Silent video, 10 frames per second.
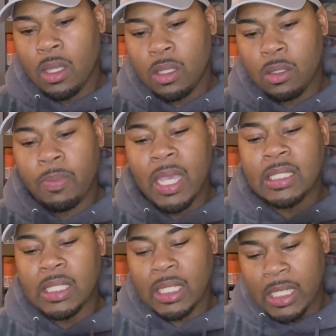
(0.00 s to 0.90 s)
you
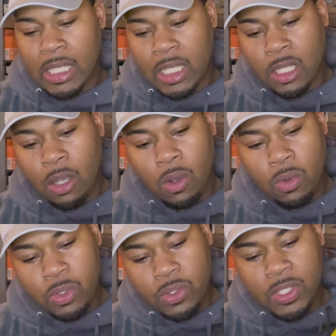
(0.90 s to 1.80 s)
basically can go,
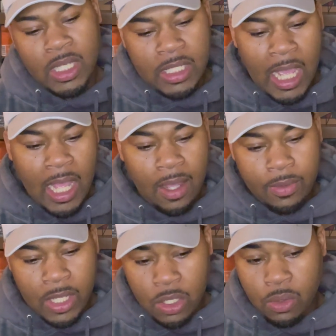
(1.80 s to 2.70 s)
you sit
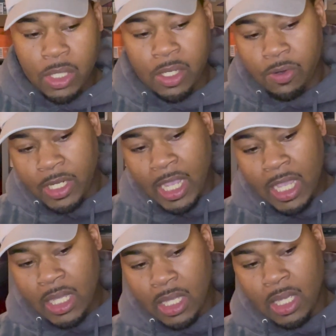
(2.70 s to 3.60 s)
down and you can create